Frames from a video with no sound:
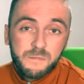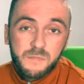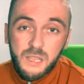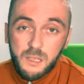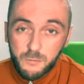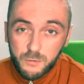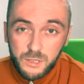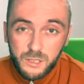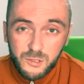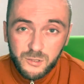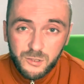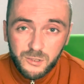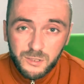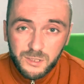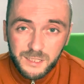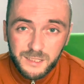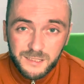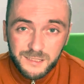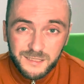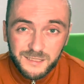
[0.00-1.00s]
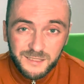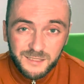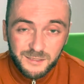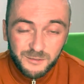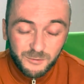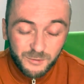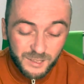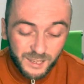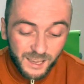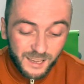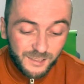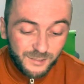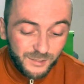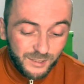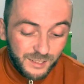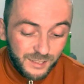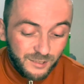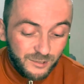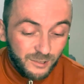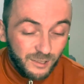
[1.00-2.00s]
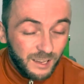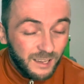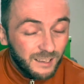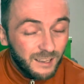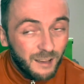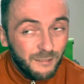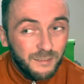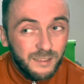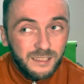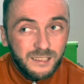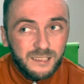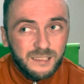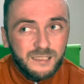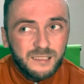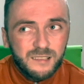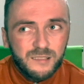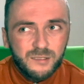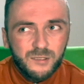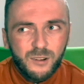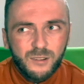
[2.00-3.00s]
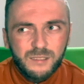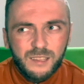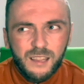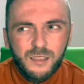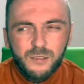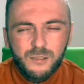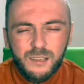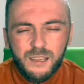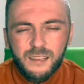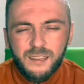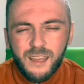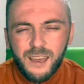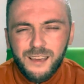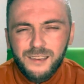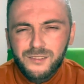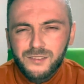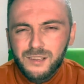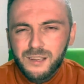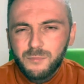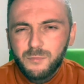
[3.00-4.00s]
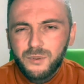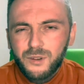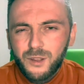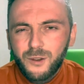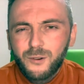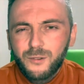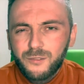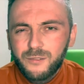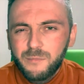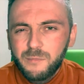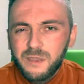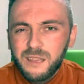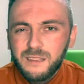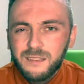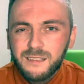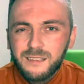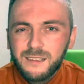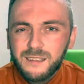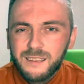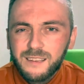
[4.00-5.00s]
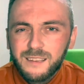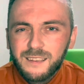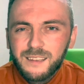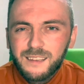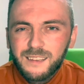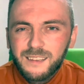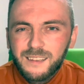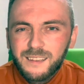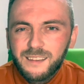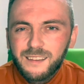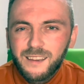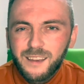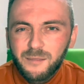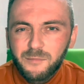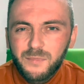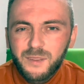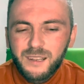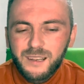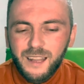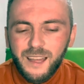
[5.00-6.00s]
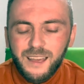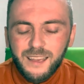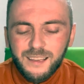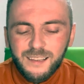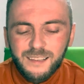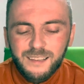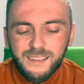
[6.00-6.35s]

we enjoy this. We actually enjoy it. I think this is a song that you can actually put it on repeat and be like,